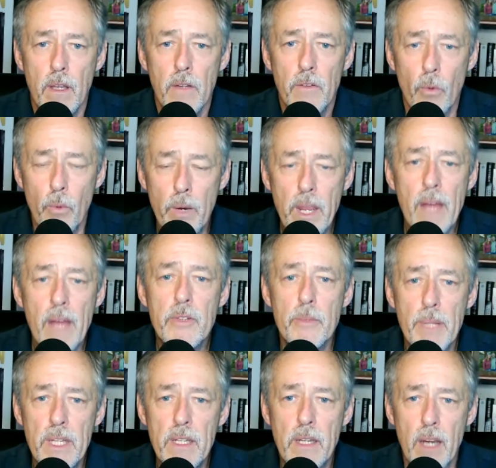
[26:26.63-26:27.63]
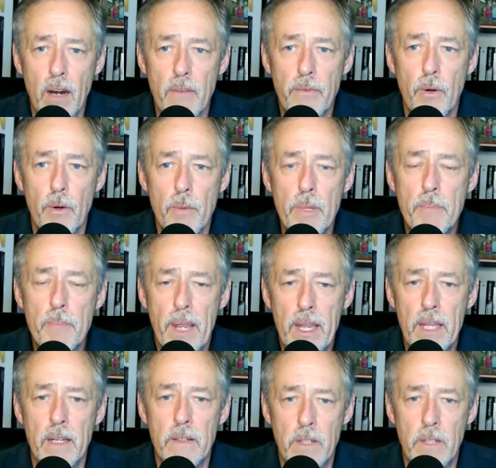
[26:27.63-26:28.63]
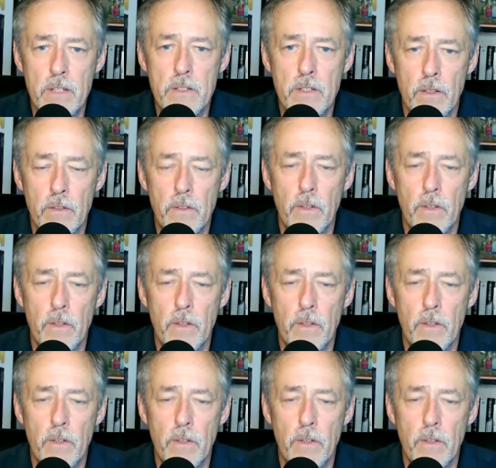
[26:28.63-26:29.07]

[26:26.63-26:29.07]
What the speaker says: So we have to be careful and be paying attention